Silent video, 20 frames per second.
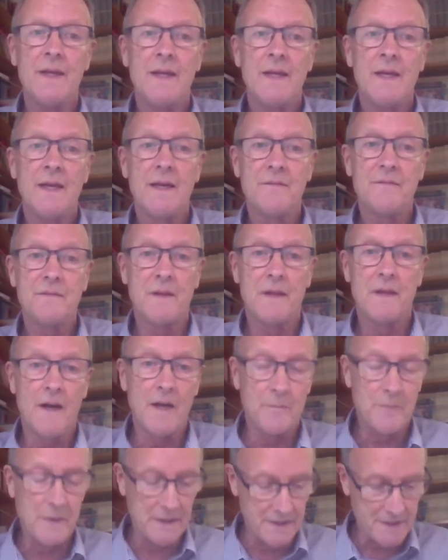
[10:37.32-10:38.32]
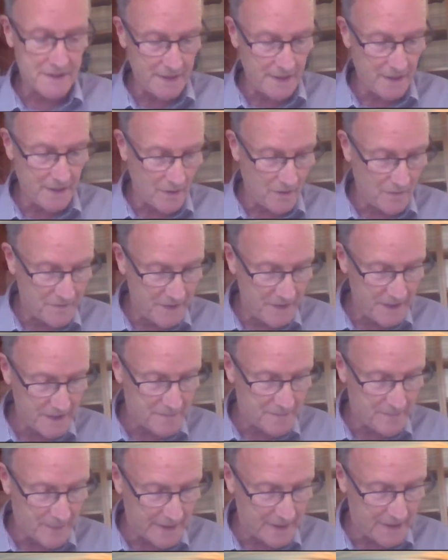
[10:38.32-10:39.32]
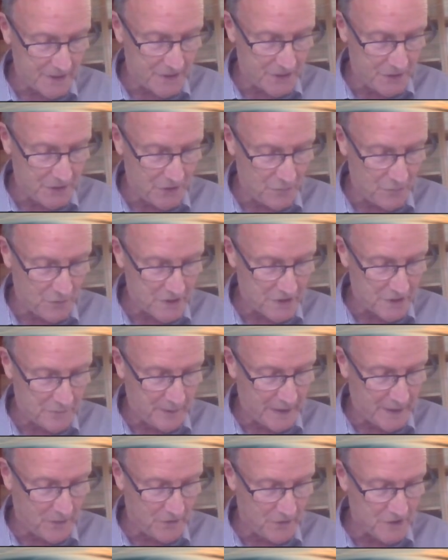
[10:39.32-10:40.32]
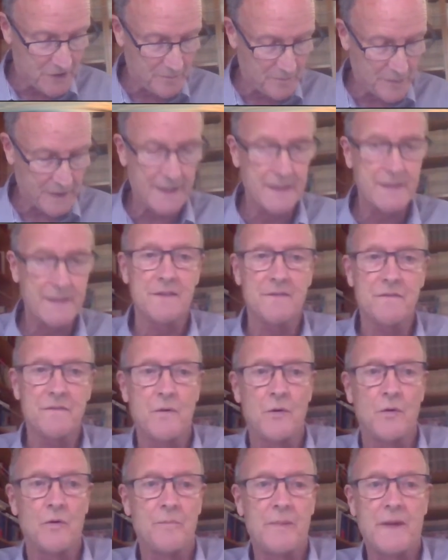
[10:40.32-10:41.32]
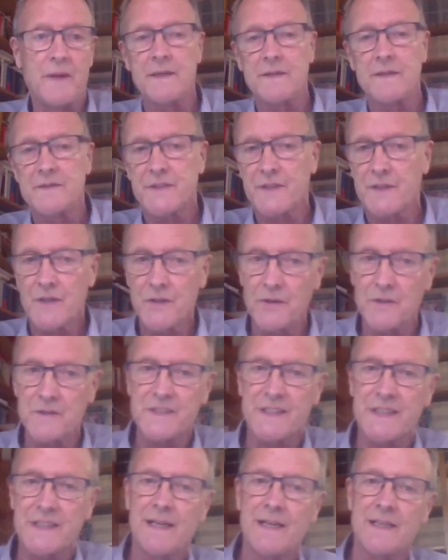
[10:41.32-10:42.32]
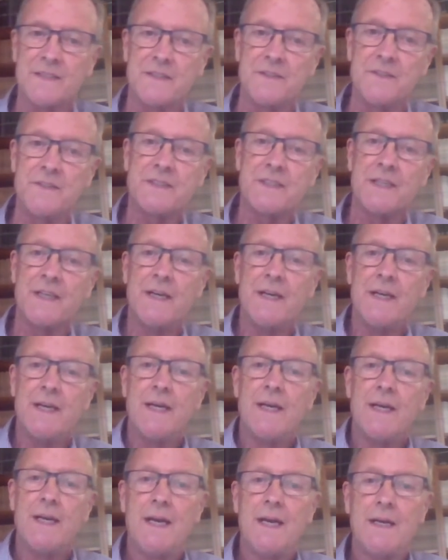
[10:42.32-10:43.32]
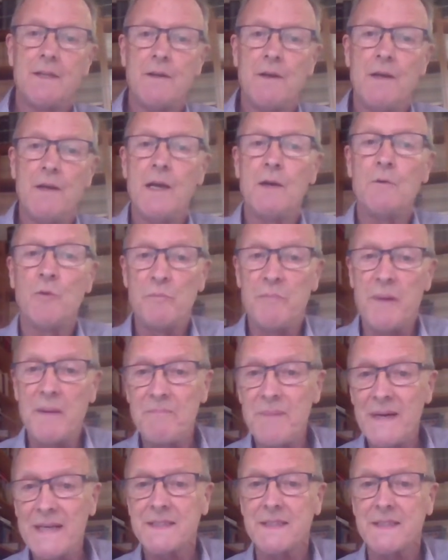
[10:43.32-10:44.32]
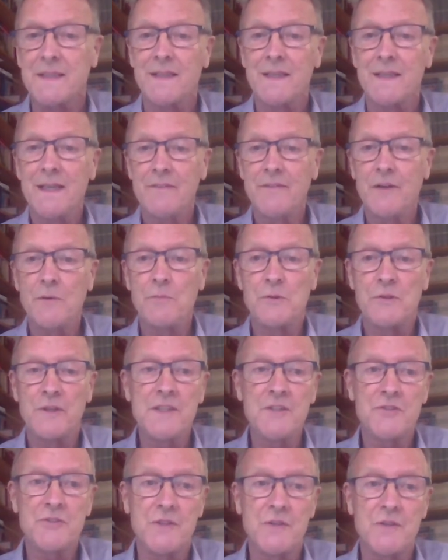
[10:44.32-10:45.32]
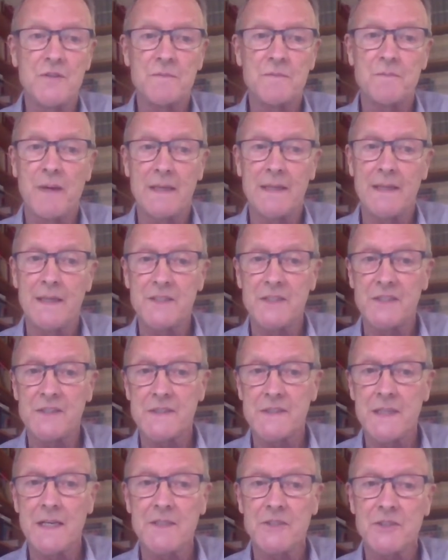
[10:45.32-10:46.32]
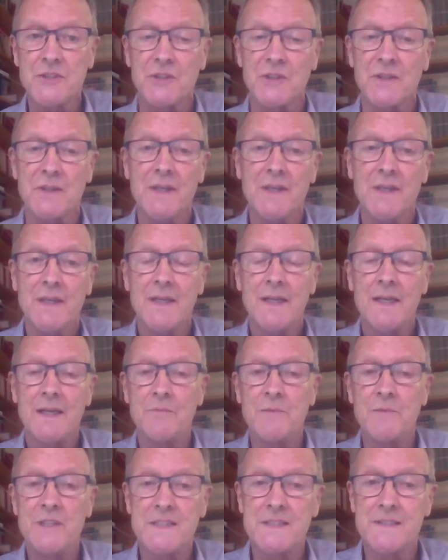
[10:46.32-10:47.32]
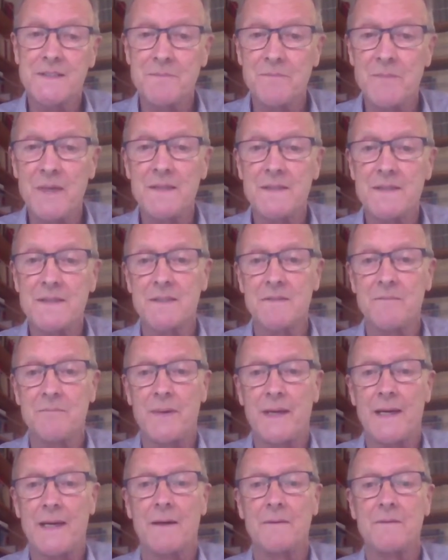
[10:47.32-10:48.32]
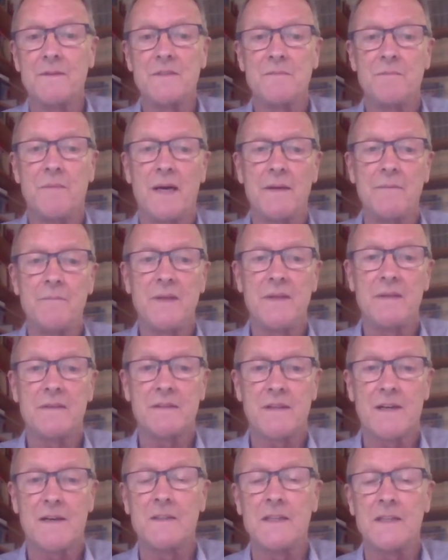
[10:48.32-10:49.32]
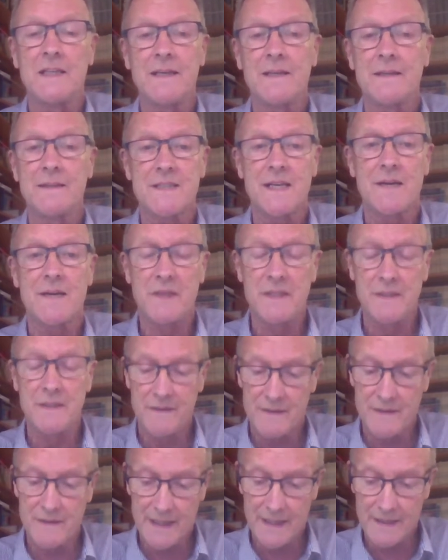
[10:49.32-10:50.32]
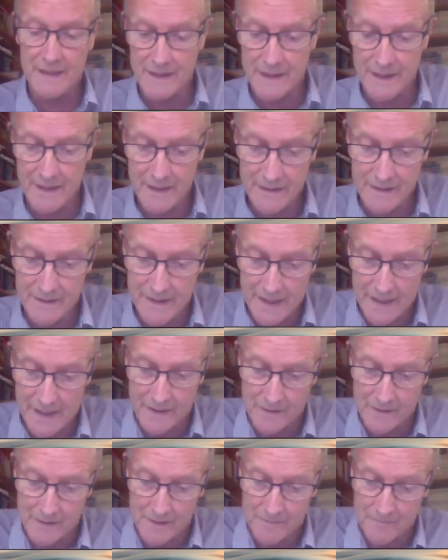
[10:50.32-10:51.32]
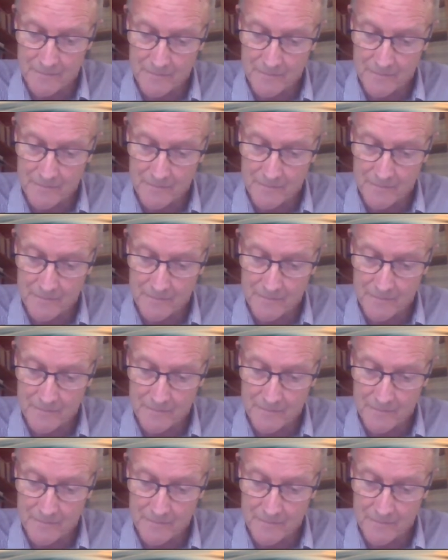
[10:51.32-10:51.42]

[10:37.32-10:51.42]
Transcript: If liability of this magnitude was to be contemplated for biosecurity hazards, it would be better if it were introduced by legislation in which its metes and bounds might be thoroughly examined and laid down.